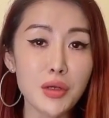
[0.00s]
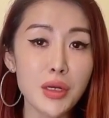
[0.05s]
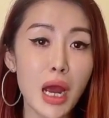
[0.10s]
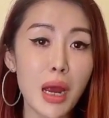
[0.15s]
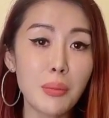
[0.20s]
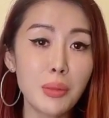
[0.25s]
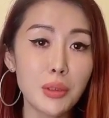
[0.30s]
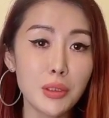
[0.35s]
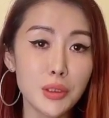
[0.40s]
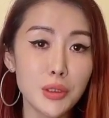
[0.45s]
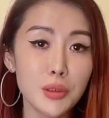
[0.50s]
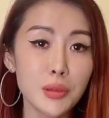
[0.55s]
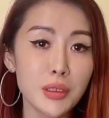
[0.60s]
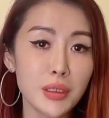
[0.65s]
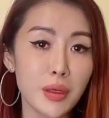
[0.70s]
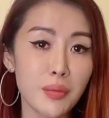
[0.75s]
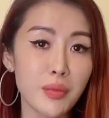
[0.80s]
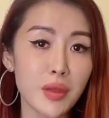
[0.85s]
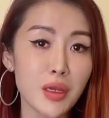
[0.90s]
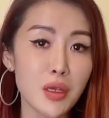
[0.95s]
you can't pursue
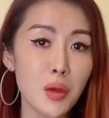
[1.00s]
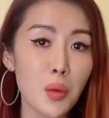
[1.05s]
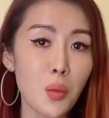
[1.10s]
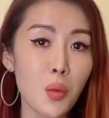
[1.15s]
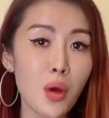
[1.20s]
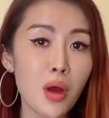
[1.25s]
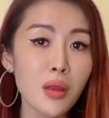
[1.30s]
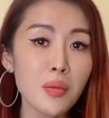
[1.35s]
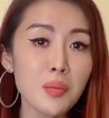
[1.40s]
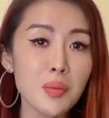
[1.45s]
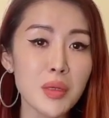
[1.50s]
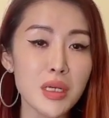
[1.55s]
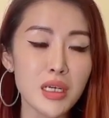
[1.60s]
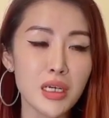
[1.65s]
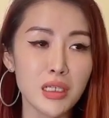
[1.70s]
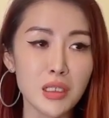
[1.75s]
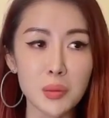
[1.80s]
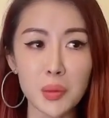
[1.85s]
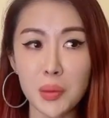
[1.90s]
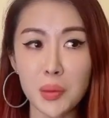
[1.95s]
something you want
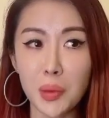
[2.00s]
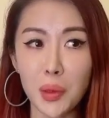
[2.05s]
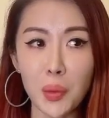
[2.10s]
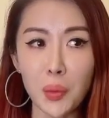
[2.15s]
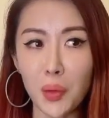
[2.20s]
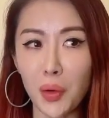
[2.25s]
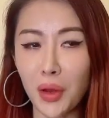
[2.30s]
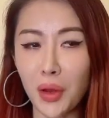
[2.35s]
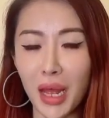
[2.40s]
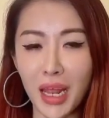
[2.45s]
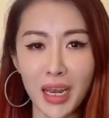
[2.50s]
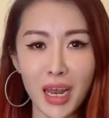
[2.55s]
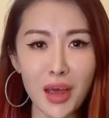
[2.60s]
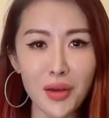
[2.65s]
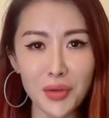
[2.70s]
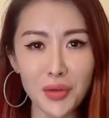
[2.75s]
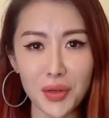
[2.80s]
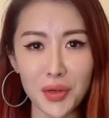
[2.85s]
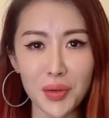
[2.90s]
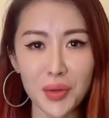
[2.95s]
because people won't
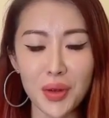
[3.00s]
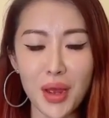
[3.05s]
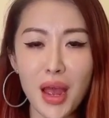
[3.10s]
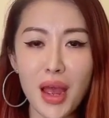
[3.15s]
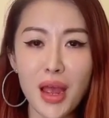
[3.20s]
allow you.